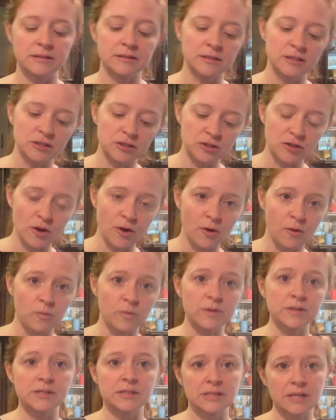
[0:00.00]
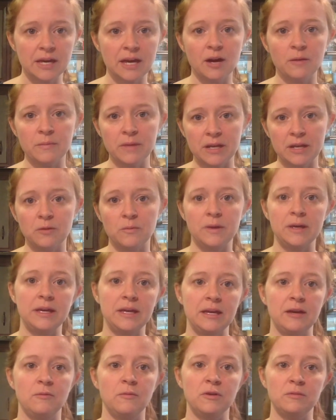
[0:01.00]
So we'll see how many we
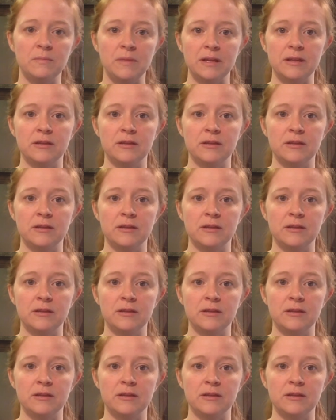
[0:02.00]
get with my